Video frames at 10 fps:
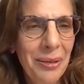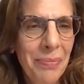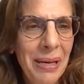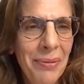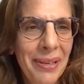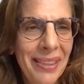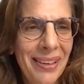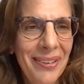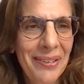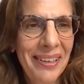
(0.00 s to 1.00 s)
to be with
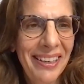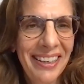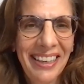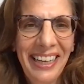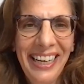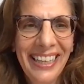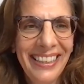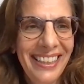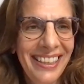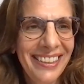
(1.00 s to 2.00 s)
you
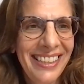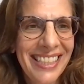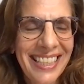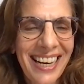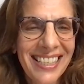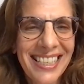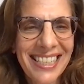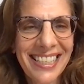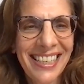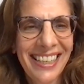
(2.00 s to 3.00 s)
and
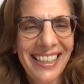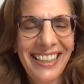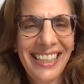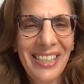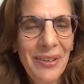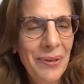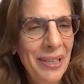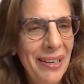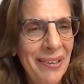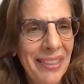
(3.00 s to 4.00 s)
discuss in the new
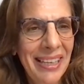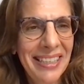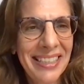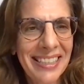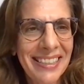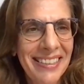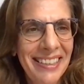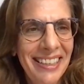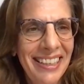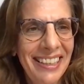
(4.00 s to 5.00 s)
year these
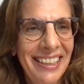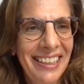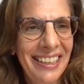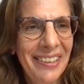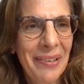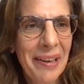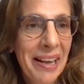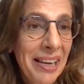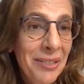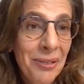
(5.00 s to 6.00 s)
uh,
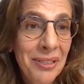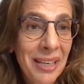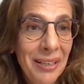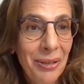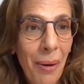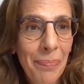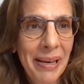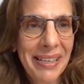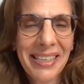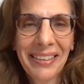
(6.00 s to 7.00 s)
interesting
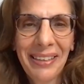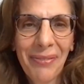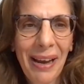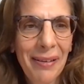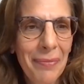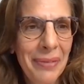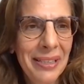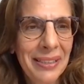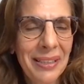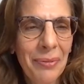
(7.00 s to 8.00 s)
topics and
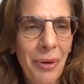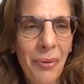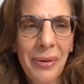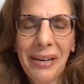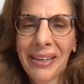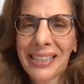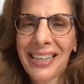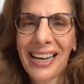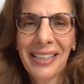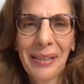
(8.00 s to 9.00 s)
developments and what we are
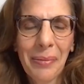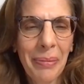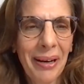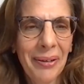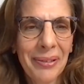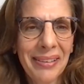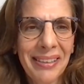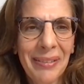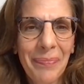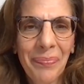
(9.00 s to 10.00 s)
excited about
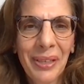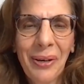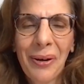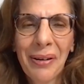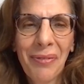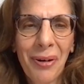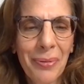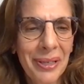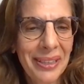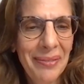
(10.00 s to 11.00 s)
going
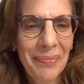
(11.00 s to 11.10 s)
forward.